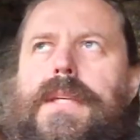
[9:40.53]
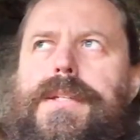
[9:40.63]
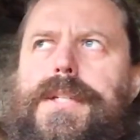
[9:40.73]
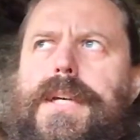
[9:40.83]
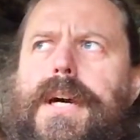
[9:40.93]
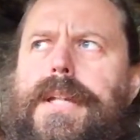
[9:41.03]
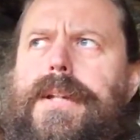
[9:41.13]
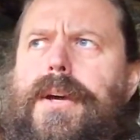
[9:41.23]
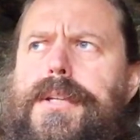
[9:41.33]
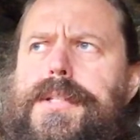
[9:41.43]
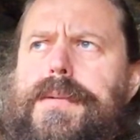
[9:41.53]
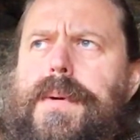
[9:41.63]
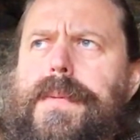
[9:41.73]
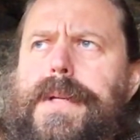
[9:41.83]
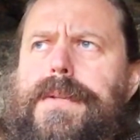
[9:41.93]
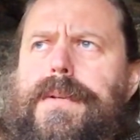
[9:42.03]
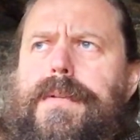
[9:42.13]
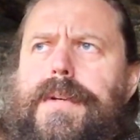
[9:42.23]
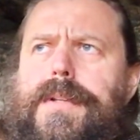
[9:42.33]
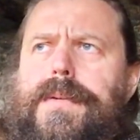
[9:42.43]
She had lost... We went to
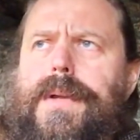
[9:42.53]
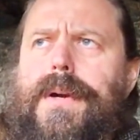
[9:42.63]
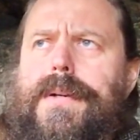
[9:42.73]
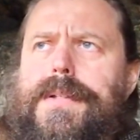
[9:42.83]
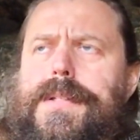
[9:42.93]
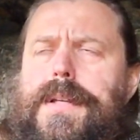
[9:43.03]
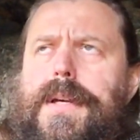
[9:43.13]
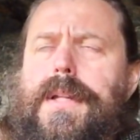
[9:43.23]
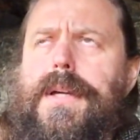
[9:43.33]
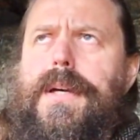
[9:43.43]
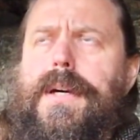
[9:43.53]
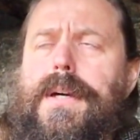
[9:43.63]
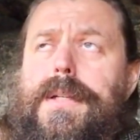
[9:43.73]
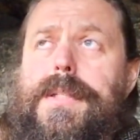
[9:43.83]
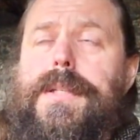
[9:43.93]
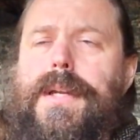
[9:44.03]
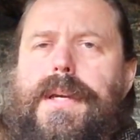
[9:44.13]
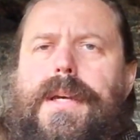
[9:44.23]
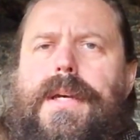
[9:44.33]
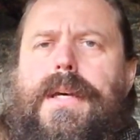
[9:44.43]
the veterinarians uh,
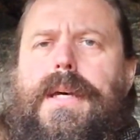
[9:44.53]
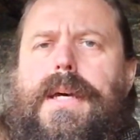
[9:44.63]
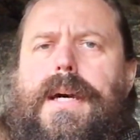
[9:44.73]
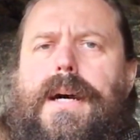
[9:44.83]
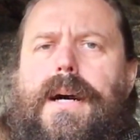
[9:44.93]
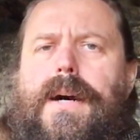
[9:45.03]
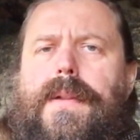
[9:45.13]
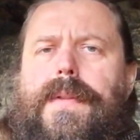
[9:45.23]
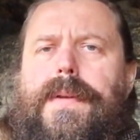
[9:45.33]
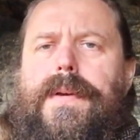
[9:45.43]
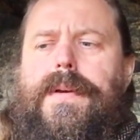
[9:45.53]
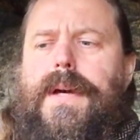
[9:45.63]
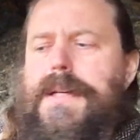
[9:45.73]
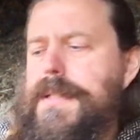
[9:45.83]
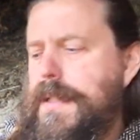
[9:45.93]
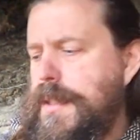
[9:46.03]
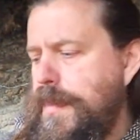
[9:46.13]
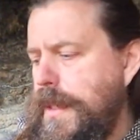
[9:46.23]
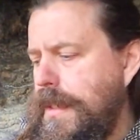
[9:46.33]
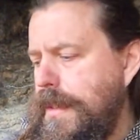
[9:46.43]
yesterday, and uh, as
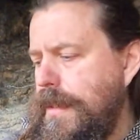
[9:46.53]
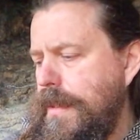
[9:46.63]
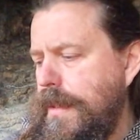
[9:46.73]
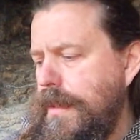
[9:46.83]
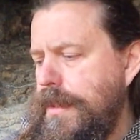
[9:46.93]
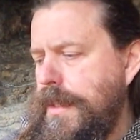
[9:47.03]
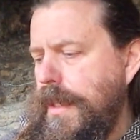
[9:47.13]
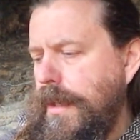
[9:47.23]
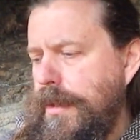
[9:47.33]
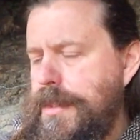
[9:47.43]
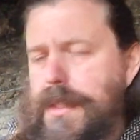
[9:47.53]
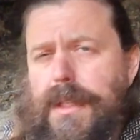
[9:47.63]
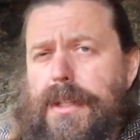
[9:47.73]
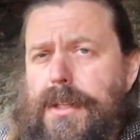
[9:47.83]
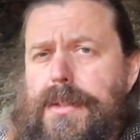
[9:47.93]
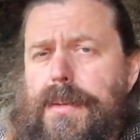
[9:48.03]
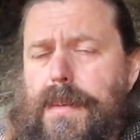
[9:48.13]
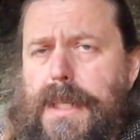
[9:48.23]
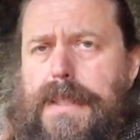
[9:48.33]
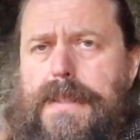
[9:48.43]
expected, uh, she had lost a lot of
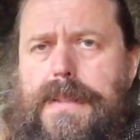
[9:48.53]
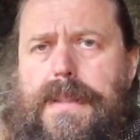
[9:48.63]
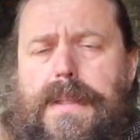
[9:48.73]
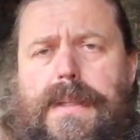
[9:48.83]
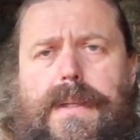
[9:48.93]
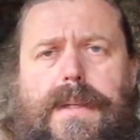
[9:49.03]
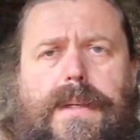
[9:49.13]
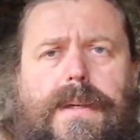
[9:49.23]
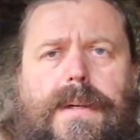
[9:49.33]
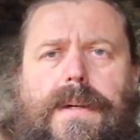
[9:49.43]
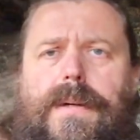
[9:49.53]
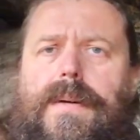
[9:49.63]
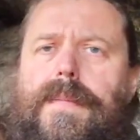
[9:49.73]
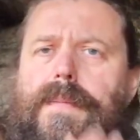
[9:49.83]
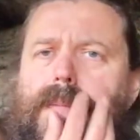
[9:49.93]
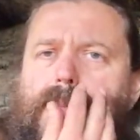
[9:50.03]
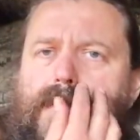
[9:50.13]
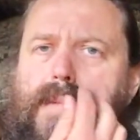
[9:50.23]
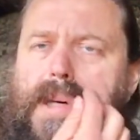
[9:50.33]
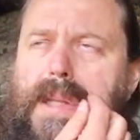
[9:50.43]
weight. Um,
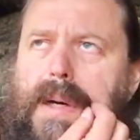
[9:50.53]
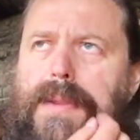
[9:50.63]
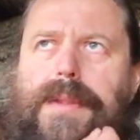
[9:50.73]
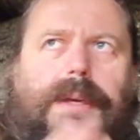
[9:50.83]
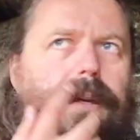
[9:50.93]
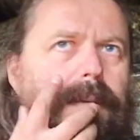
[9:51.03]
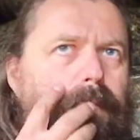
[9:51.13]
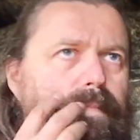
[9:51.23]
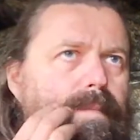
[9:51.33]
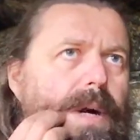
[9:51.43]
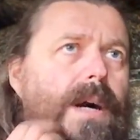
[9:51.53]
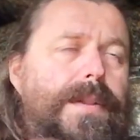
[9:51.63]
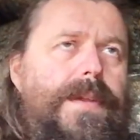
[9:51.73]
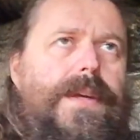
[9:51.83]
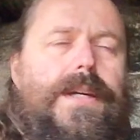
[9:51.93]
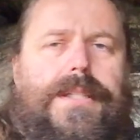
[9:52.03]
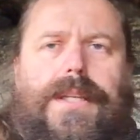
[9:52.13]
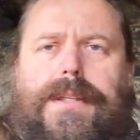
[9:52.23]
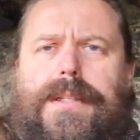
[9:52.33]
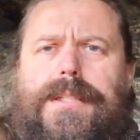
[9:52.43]
and I think, I think
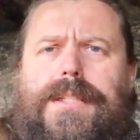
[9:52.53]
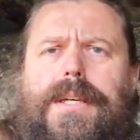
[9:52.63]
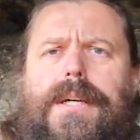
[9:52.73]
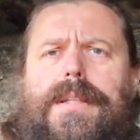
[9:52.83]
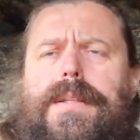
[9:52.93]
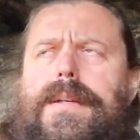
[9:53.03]
actually she had...